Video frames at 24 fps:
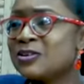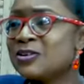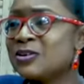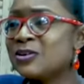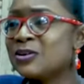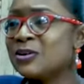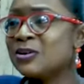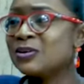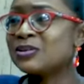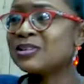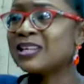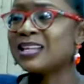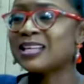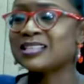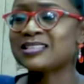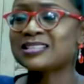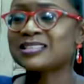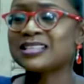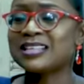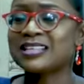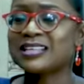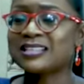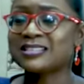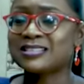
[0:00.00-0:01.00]
you know, that I
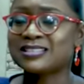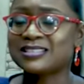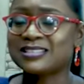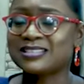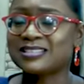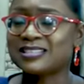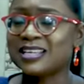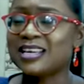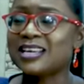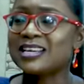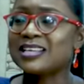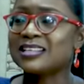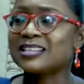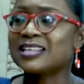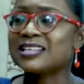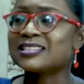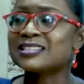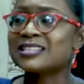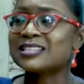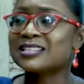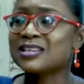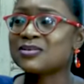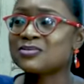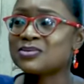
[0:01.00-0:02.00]
started seeing, I
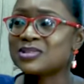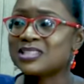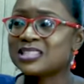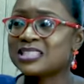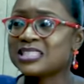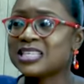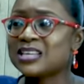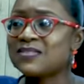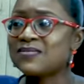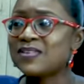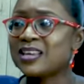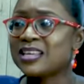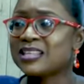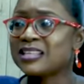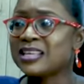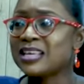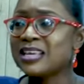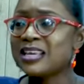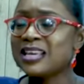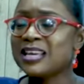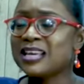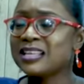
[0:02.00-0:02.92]
started receiving,